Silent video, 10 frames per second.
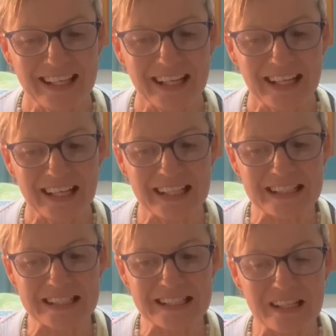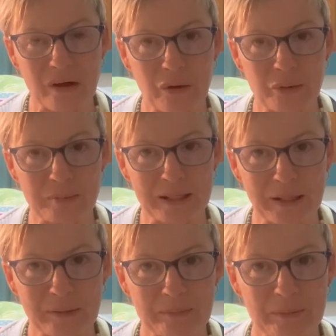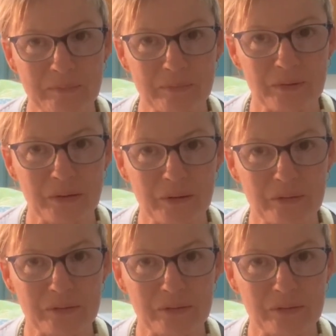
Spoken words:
and opening up of